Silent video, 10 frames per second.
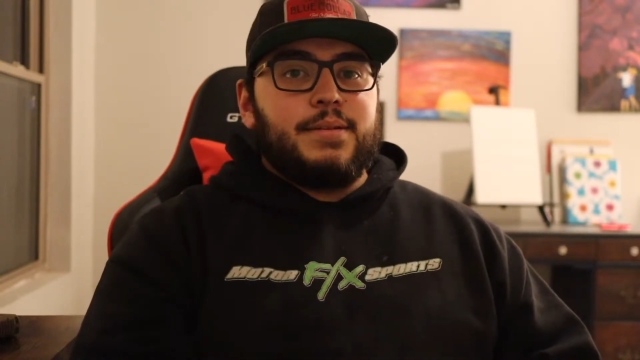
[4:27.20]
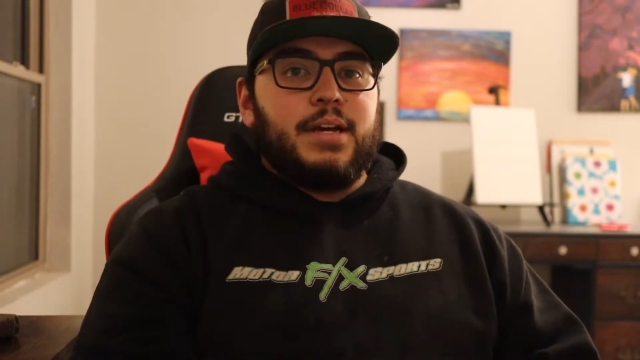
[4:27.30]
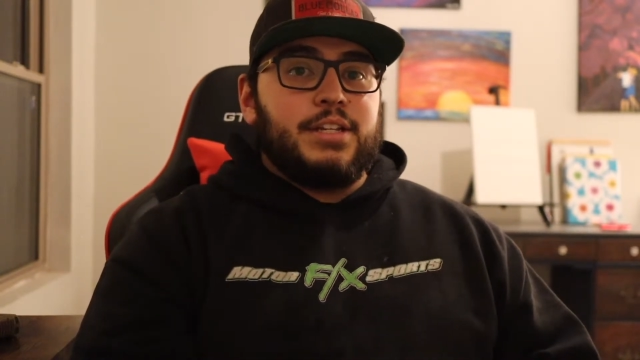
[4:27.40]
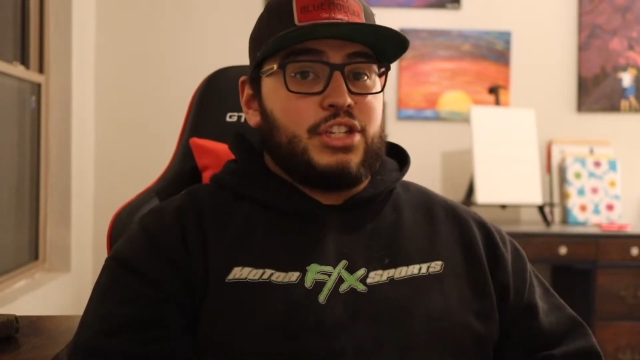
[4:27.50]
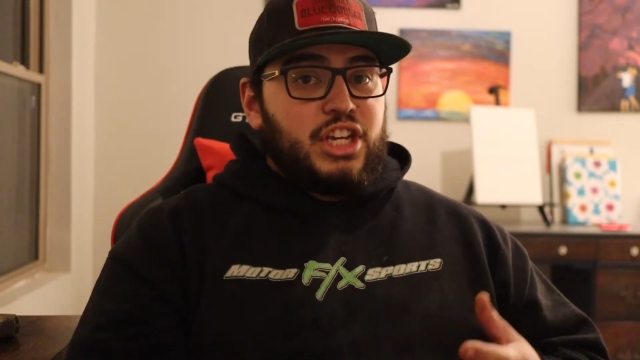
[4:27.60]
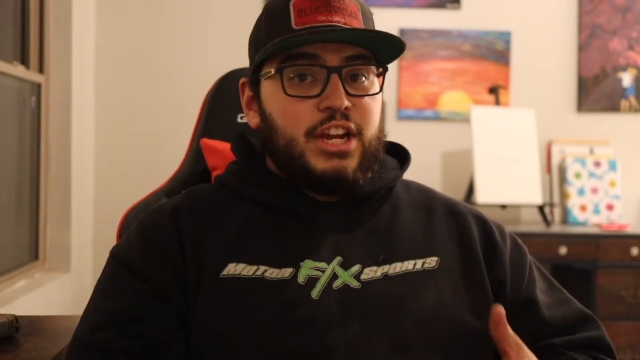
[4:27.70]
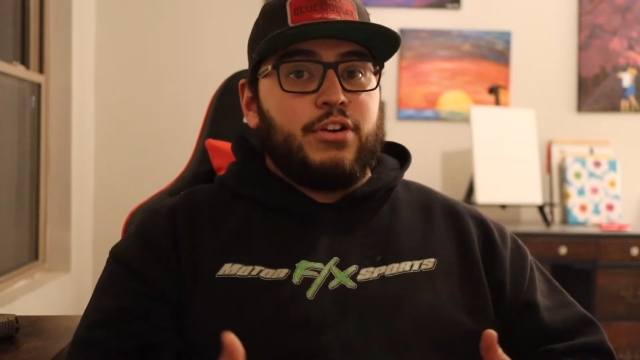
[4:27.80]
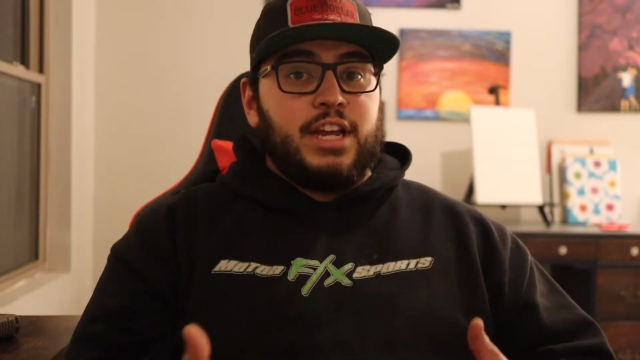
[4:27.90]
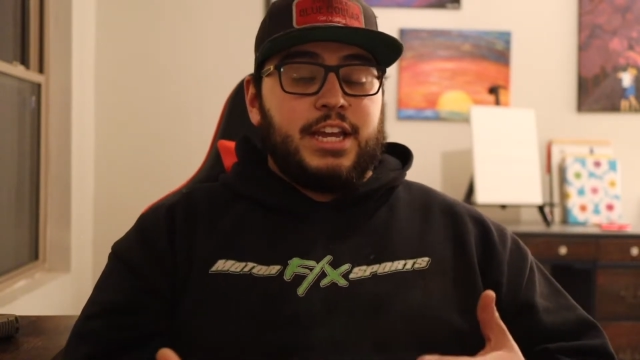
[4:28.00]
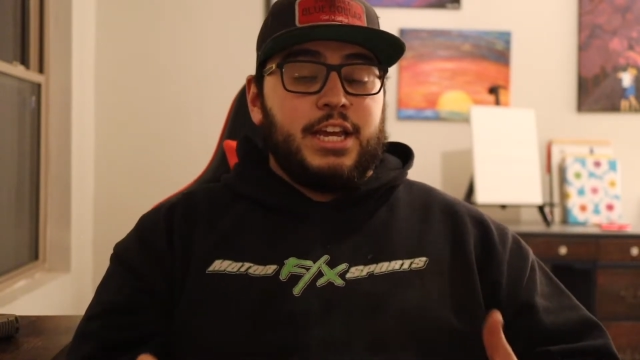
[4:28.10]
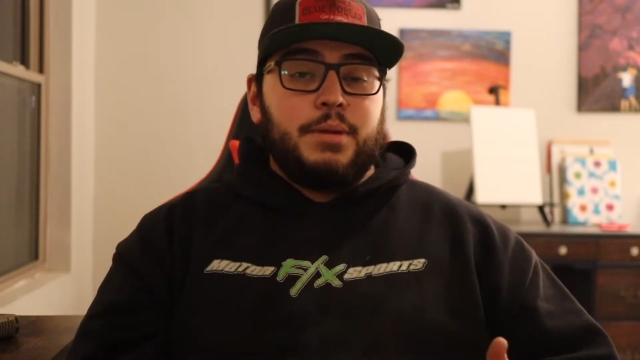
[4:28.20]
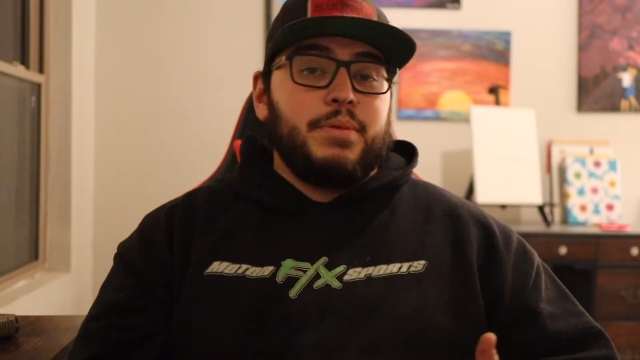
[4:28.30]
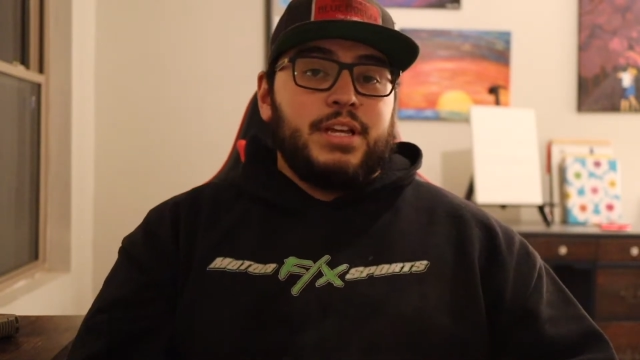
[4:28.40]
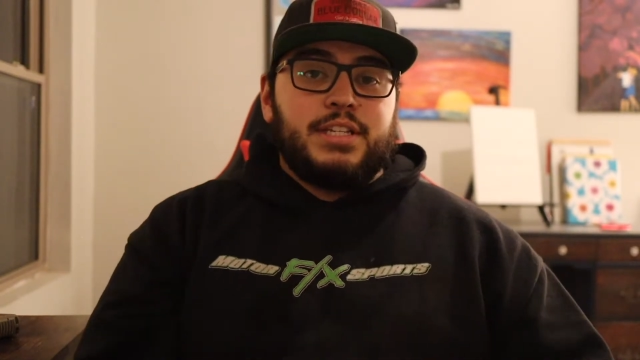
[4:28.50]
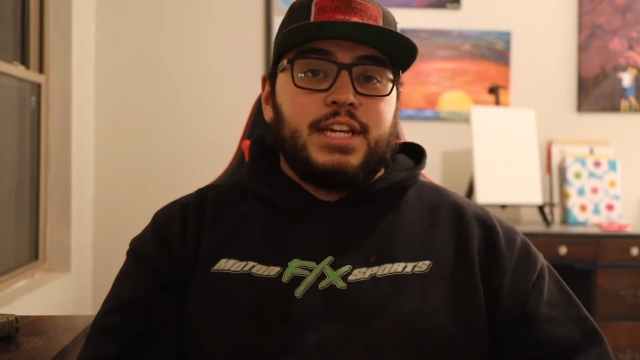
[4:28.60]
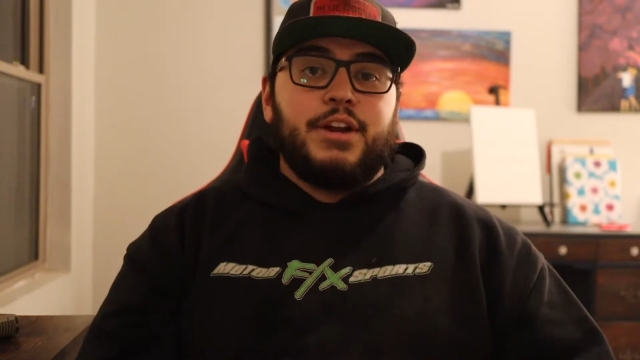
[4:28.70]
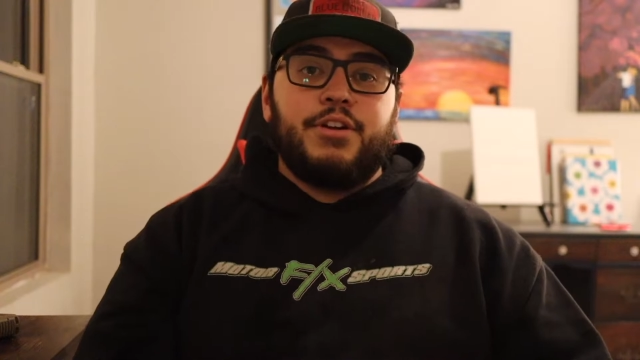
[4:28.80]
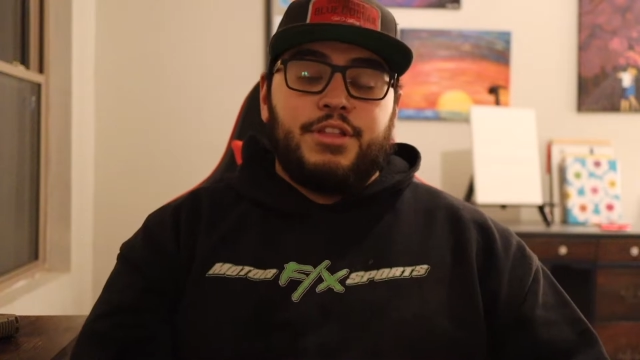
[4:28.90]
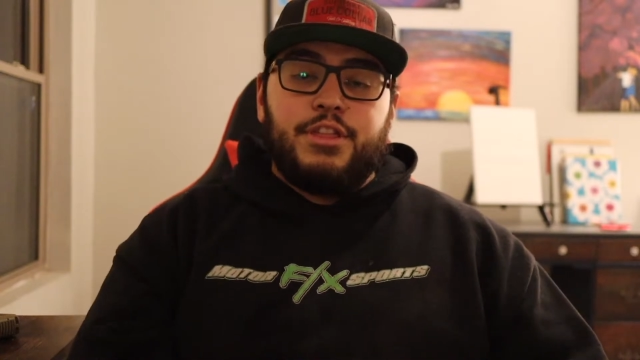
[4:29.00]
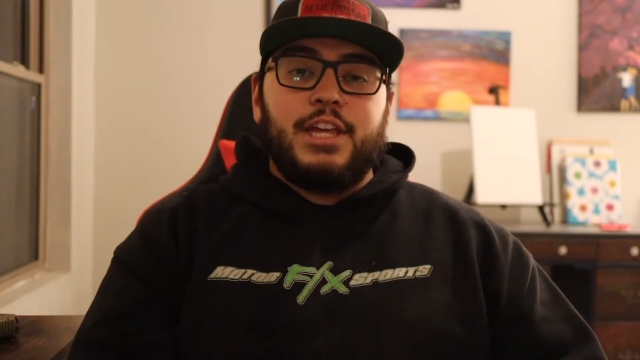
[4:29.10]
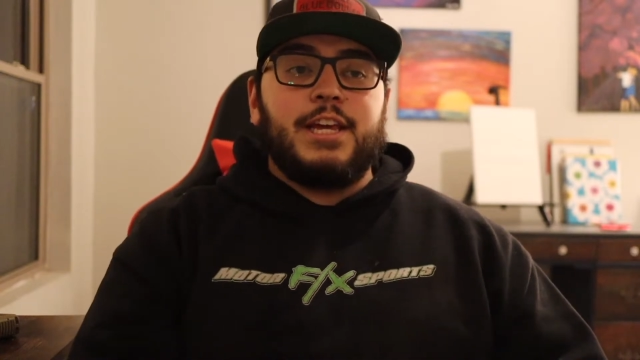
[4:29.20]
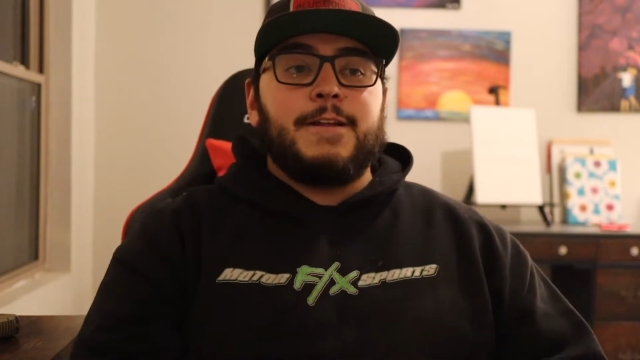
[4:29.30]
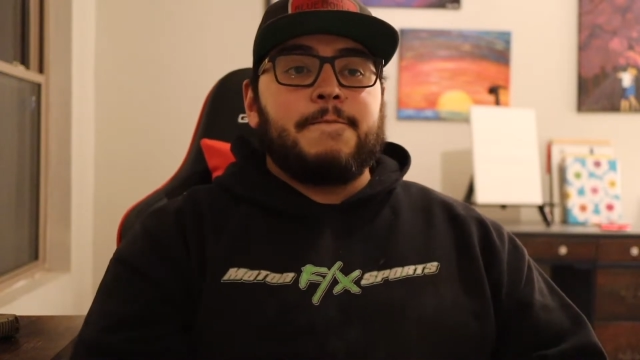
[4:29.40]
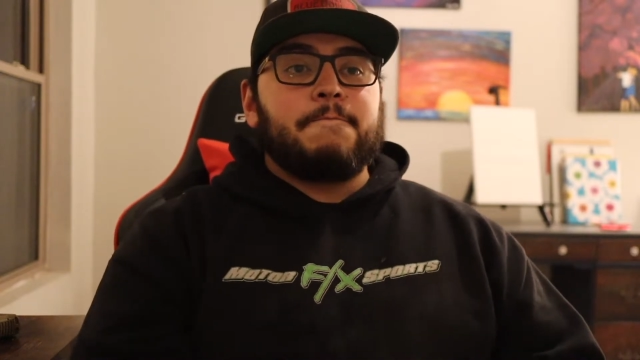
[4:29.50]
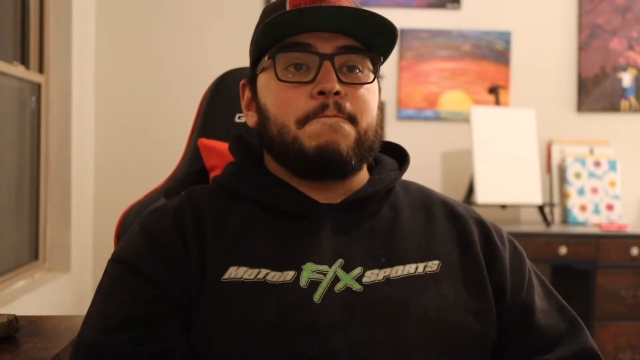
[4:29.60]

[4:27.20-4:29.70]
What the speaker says: can be a scary thing.